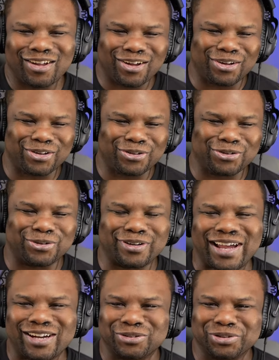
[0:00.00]
Oh,
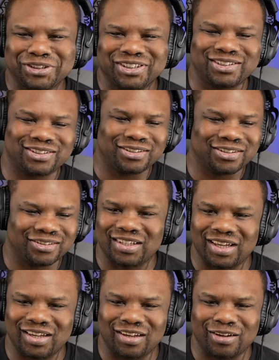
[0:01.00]
ouch.
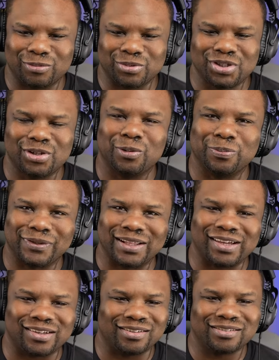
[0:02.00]
Damn, she don't
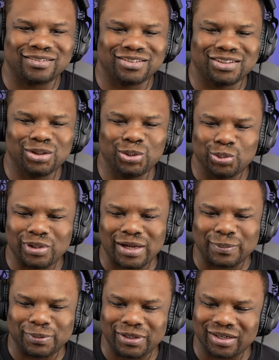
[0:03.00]
play. She do
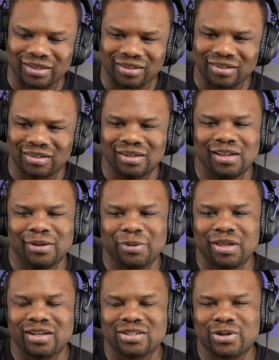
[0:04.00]
not play.
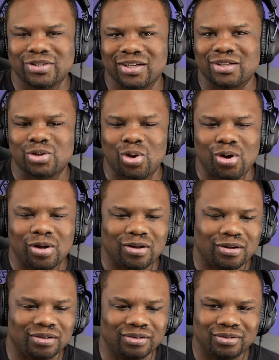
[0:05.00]
Yeah, that's crazy. That was
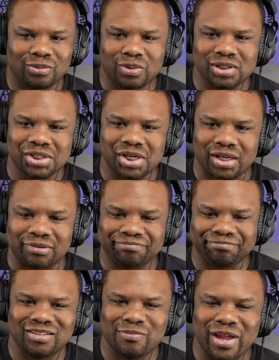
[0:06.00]
all one shot.
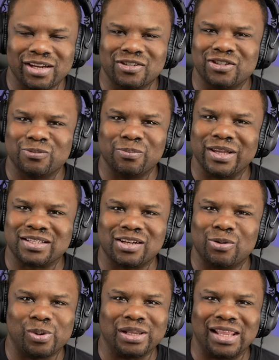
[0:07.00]
Imagine just
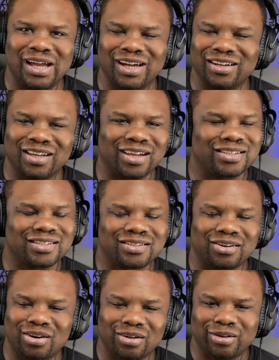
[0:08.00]
messing up one line. You gotta
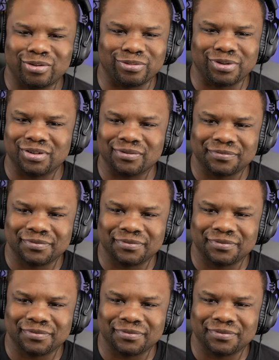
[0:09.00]
start all over.